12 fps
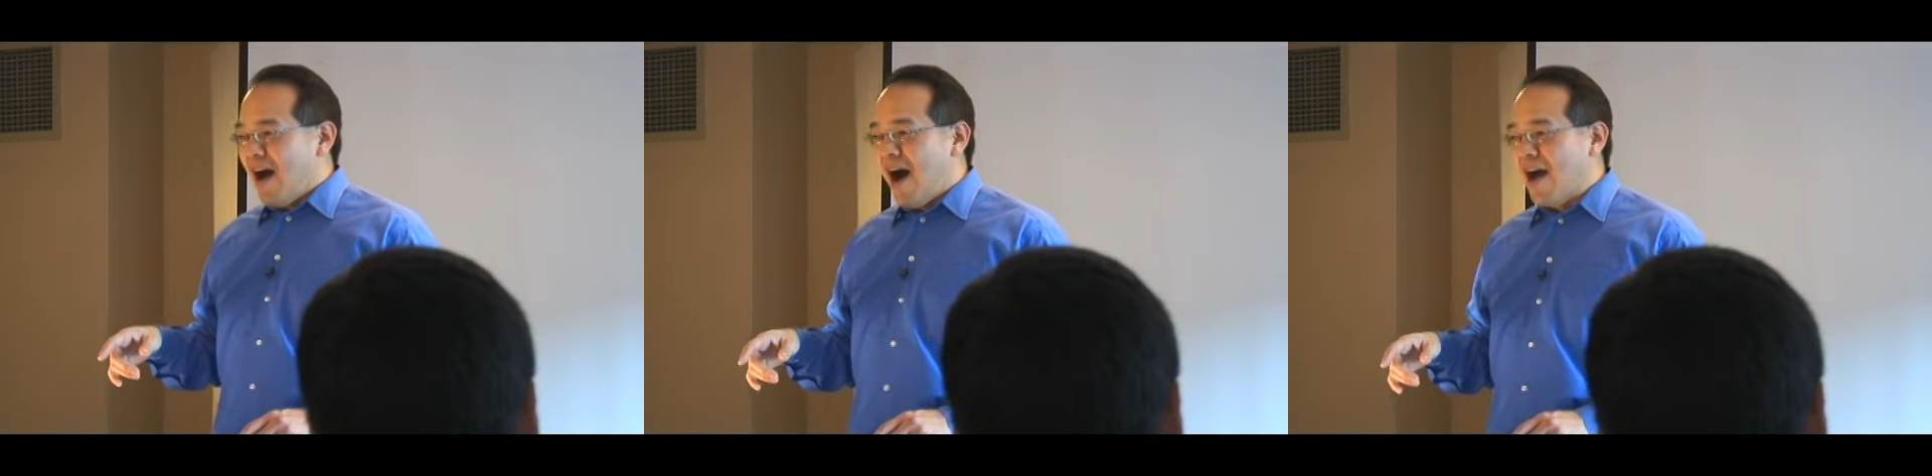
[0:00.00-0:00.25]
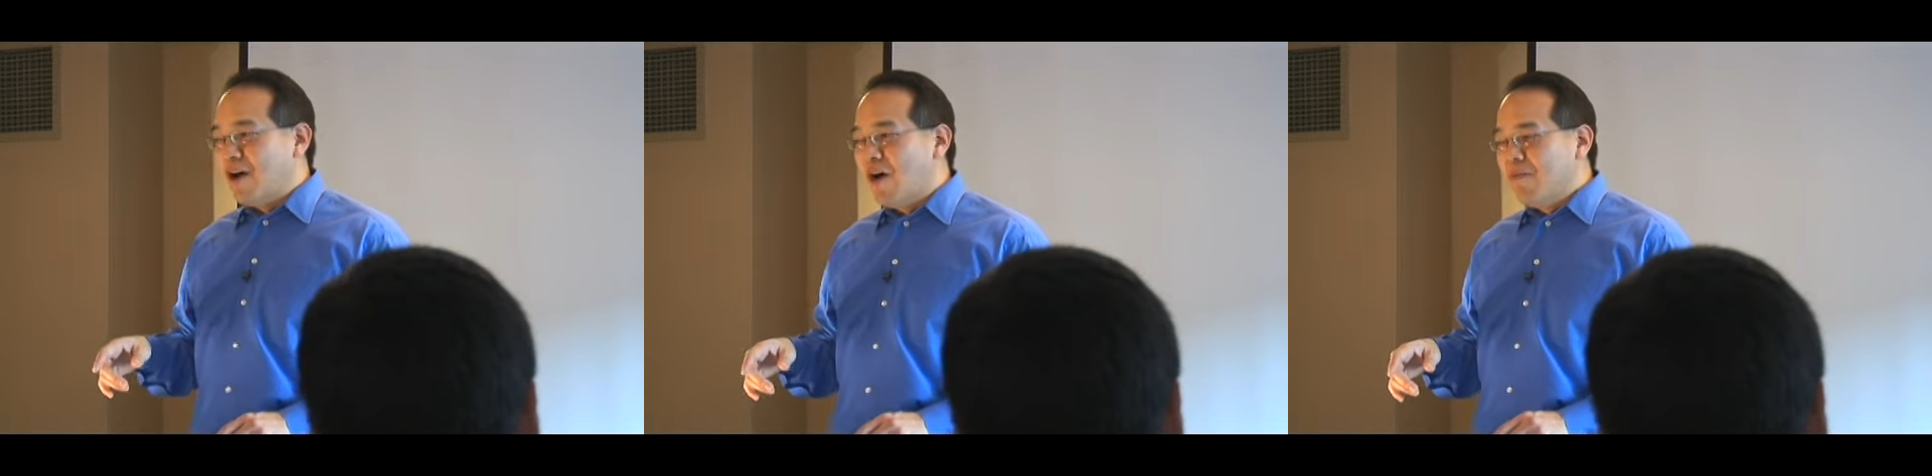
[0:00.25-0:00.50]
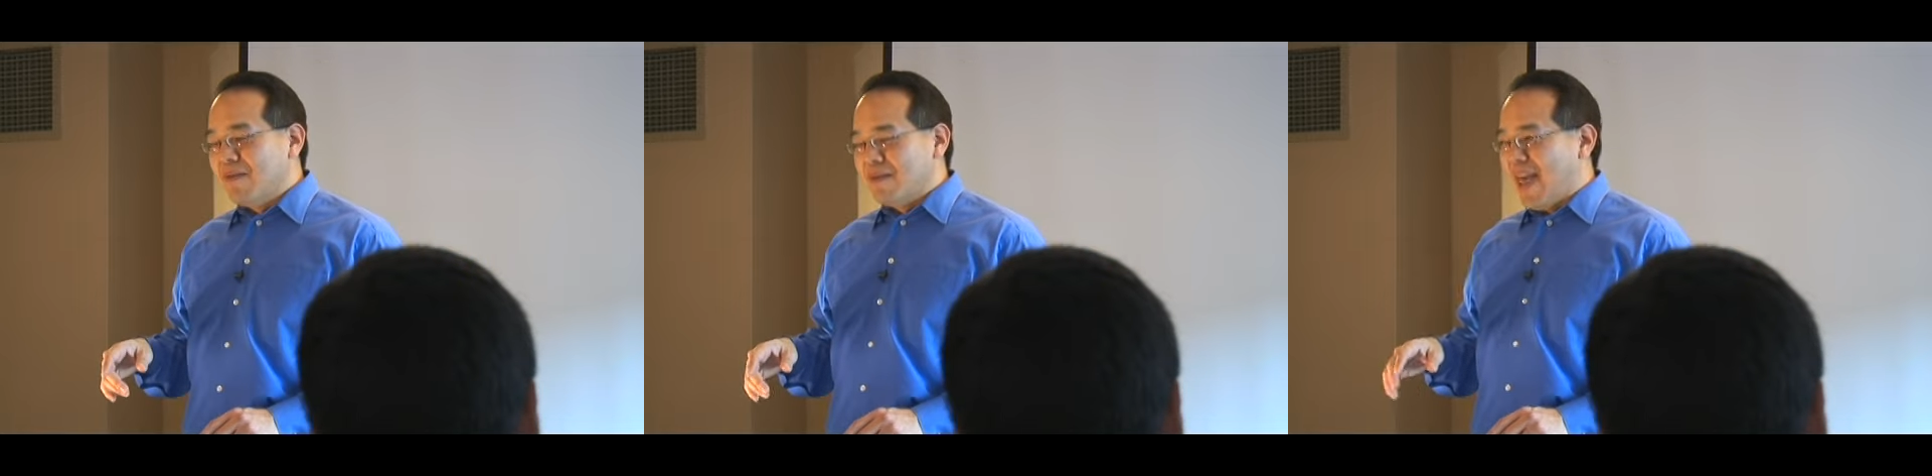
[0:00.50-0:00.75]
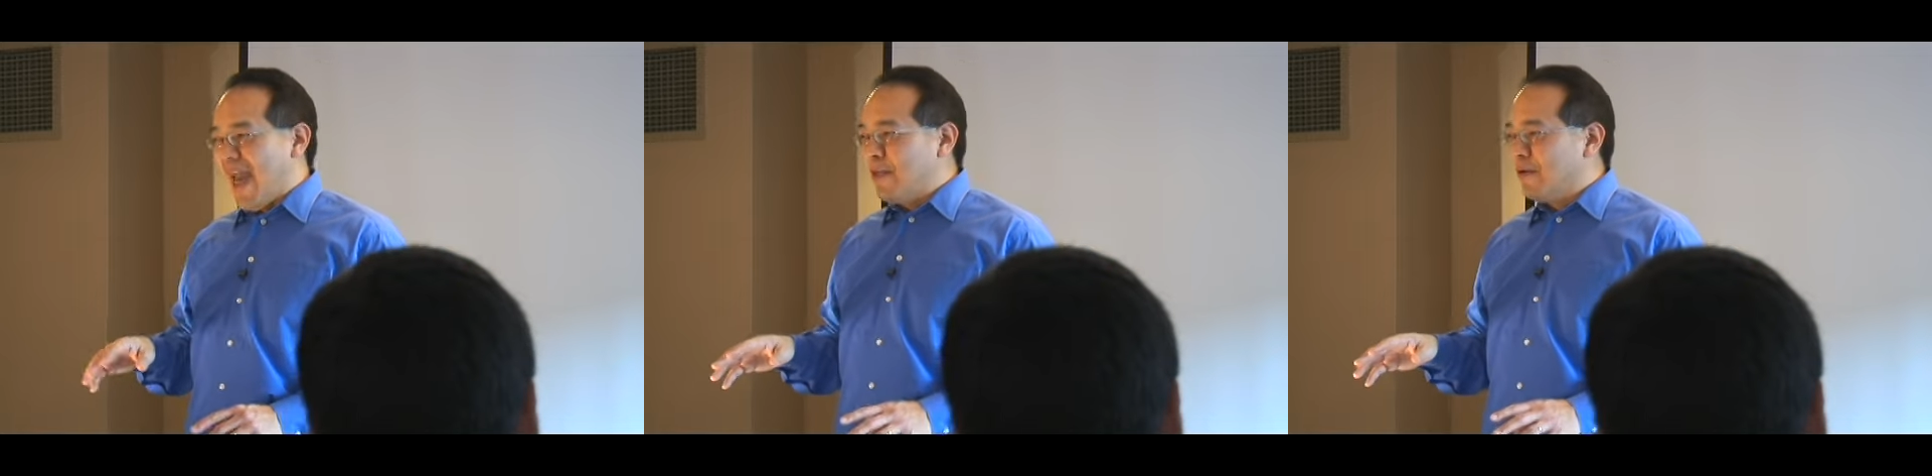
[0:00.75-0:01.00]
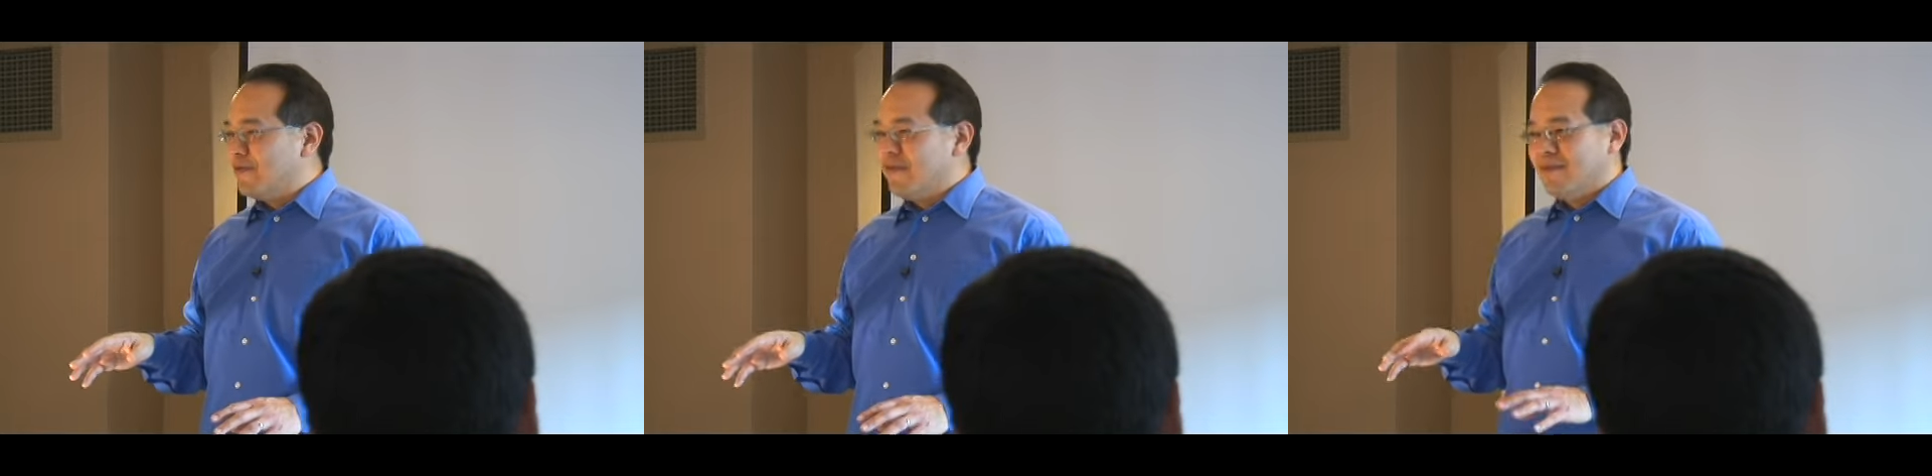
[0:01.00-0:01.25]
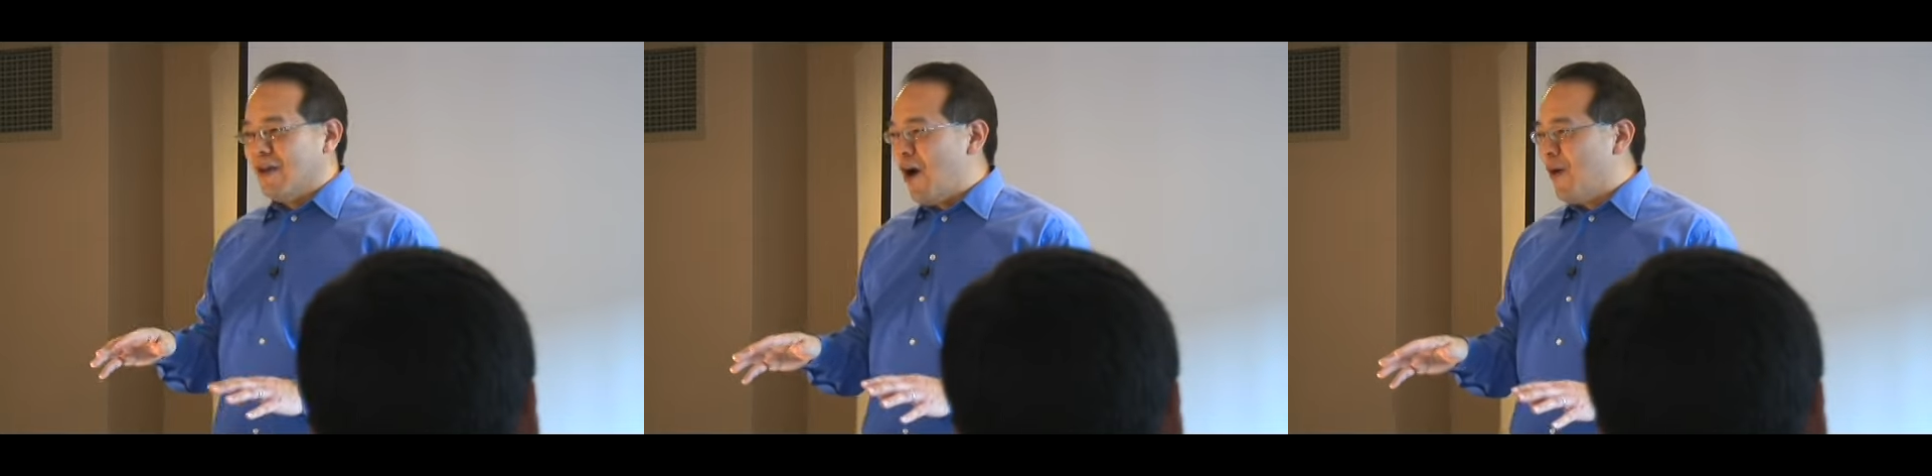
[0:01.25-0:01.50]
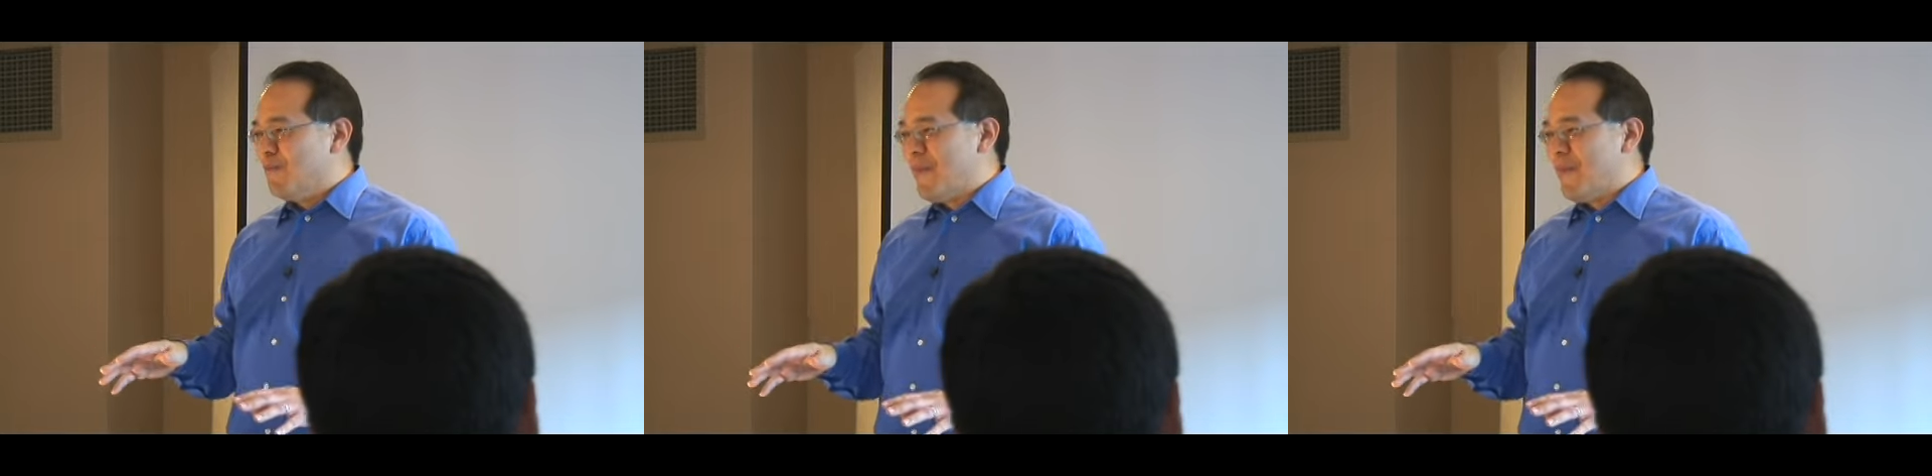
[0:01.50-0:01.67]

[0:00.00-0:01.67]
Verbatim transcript: I know. Candles. No.